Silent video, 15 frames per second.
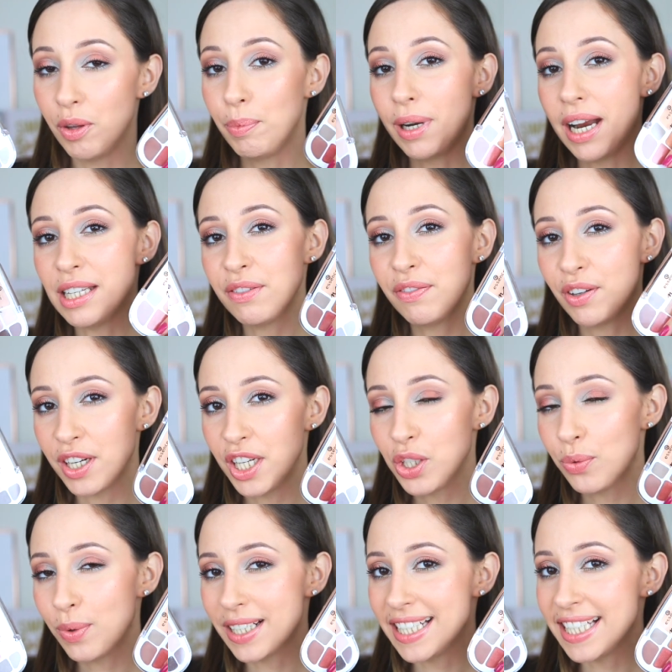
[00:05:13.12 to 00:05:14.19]
The price for
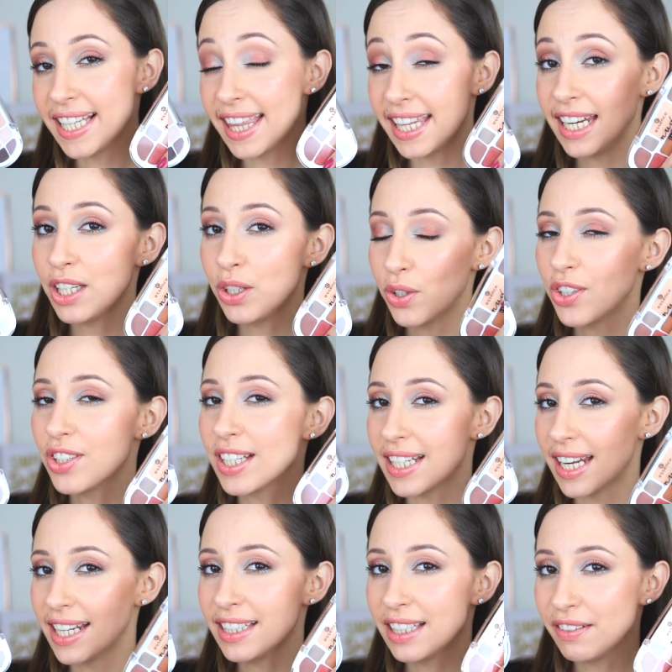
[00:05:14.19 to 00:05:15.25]
each one is three euros and
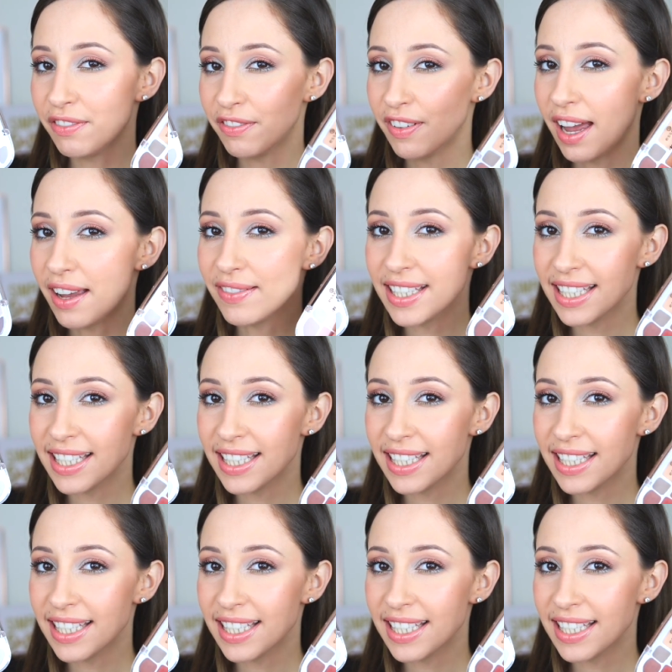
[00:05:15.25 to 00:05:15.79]
ninety-five